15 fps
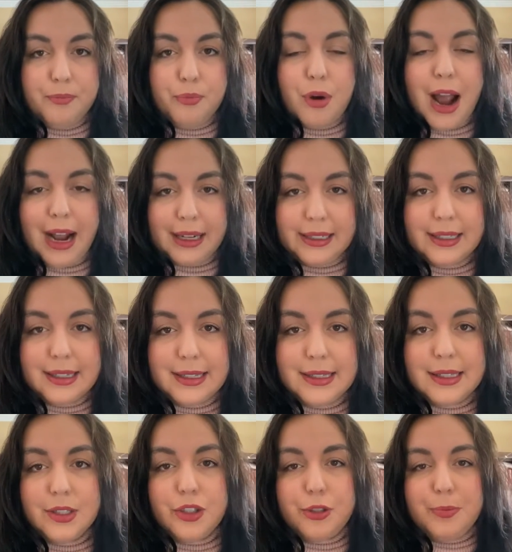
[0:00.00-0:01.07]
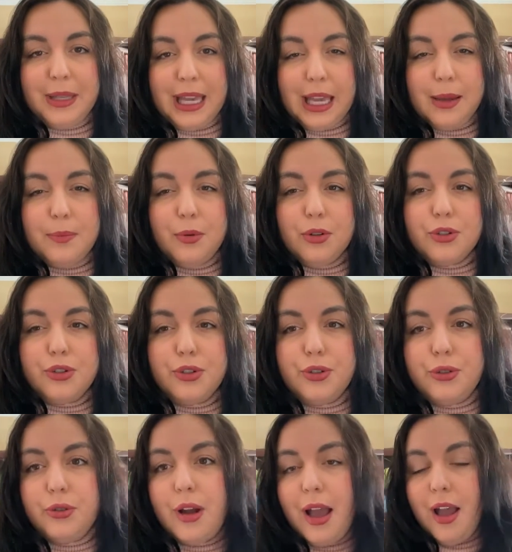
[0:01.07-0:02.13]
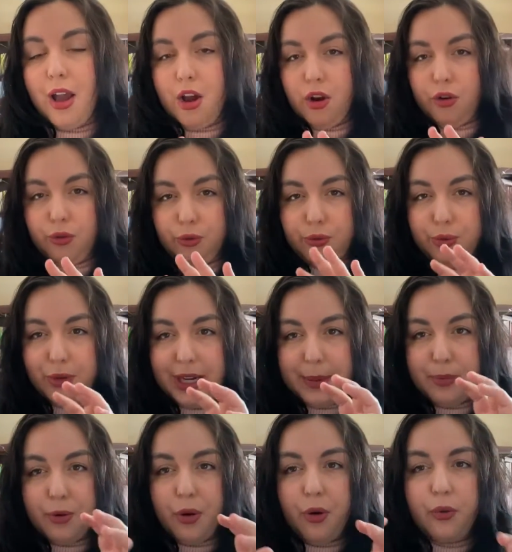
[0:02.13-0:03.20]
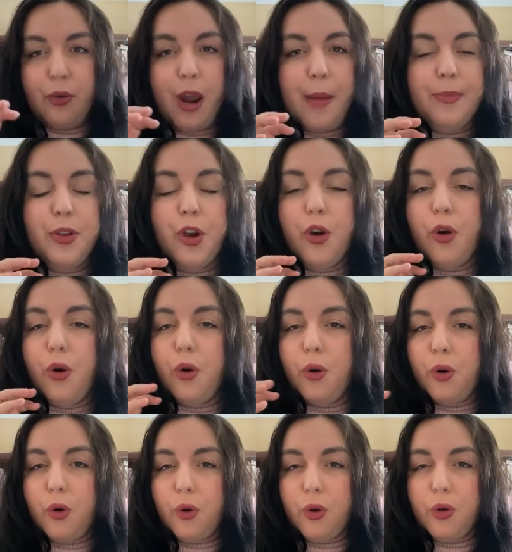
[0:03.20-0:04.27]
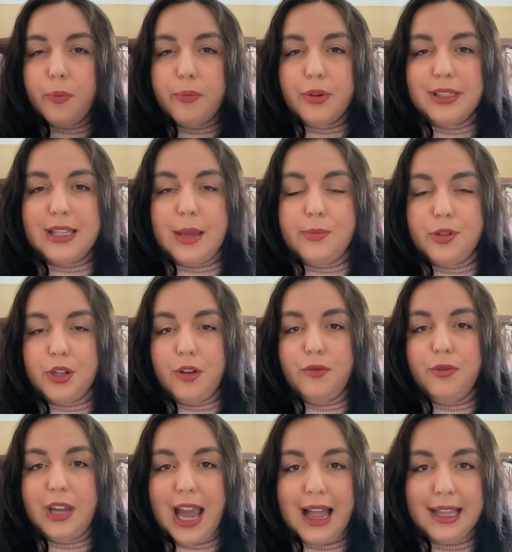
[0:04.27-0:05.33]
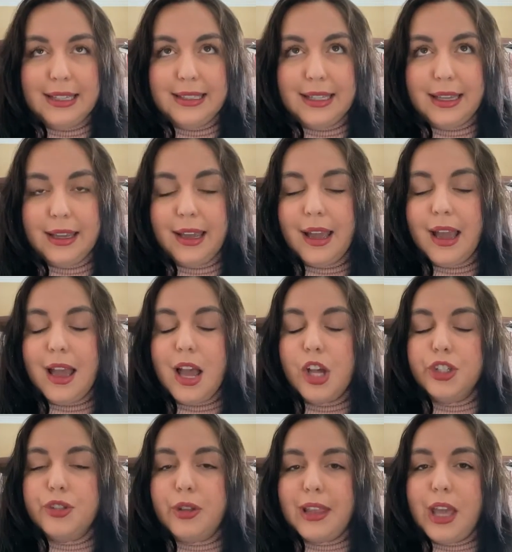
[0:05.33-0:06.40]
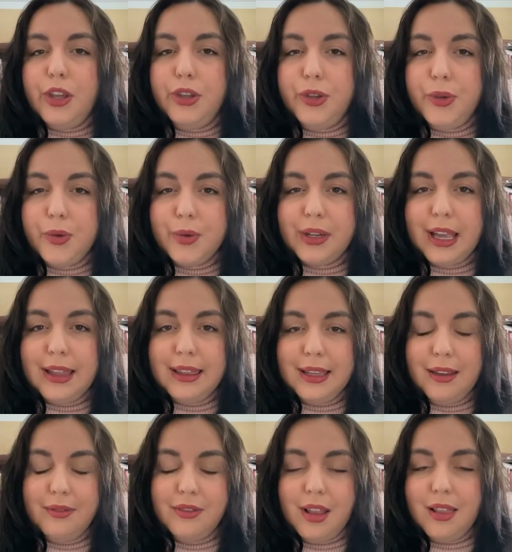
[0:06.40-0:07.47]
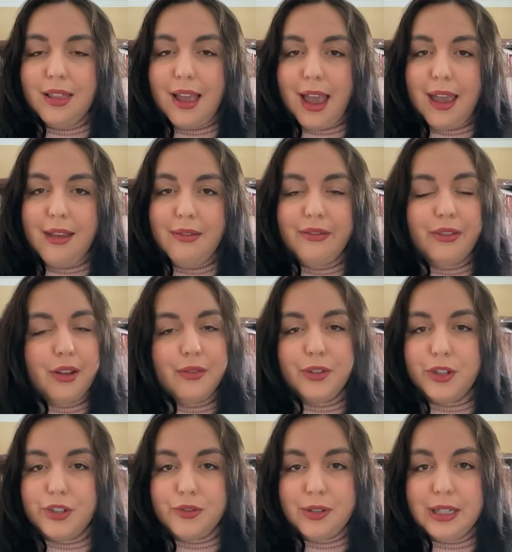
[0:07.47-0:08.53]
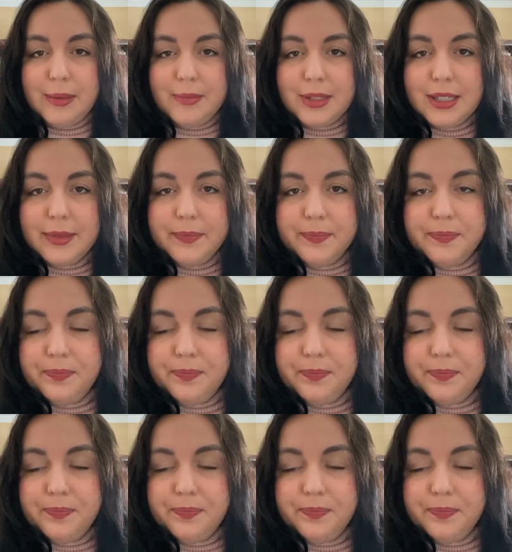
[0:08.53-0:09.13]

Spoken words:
practice, to be able to reprogram your whole perception of reality so that you can live the life of your dreams.